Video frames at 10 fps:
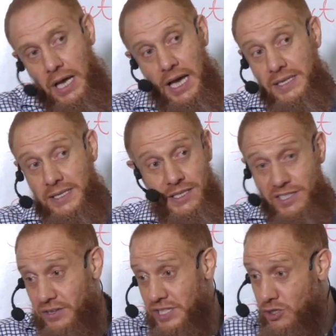and
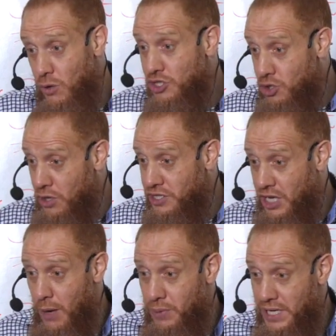there is no insurance
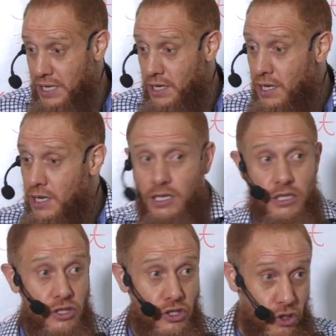company
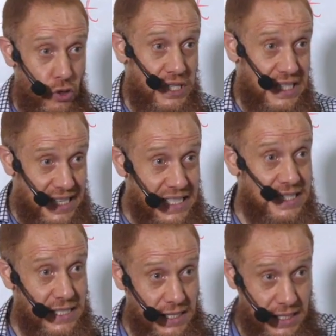using this
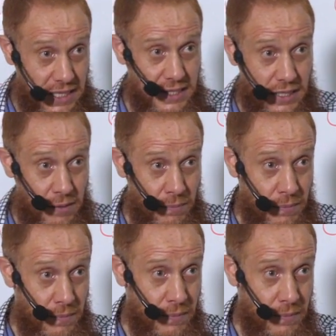system,